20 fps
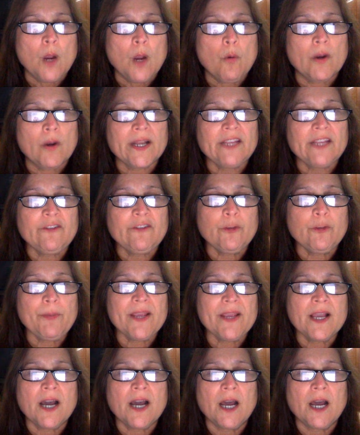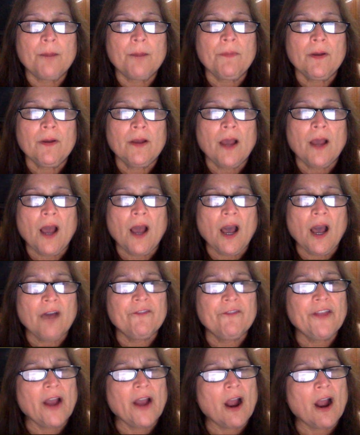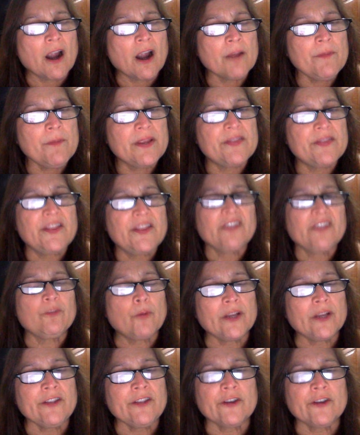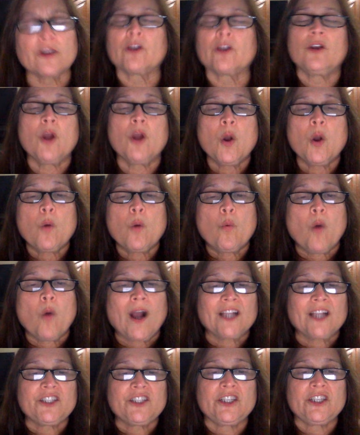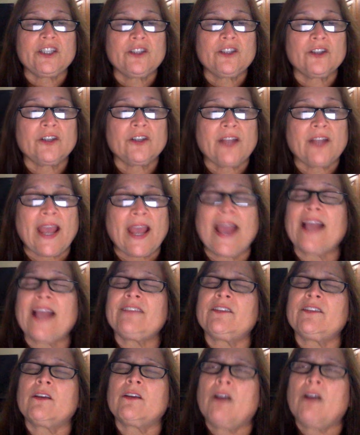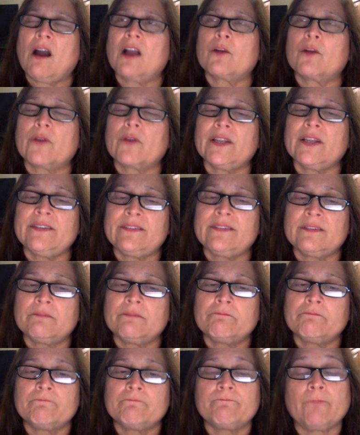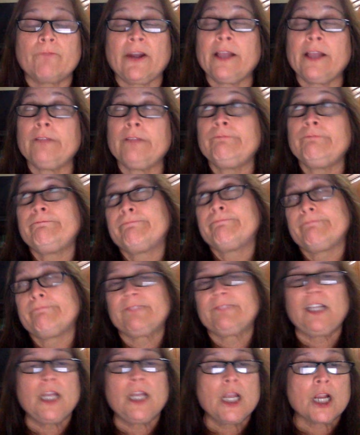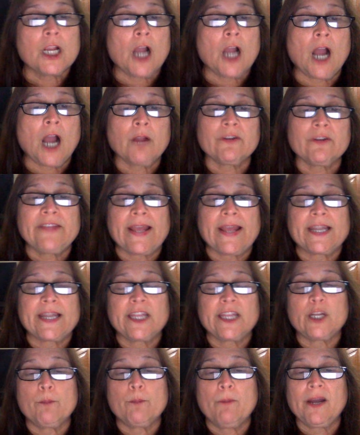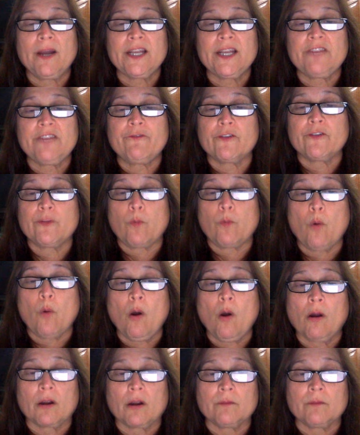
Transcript: What is to become of the army this winter? Washington asked Congress. Well, Congress had little money for the war.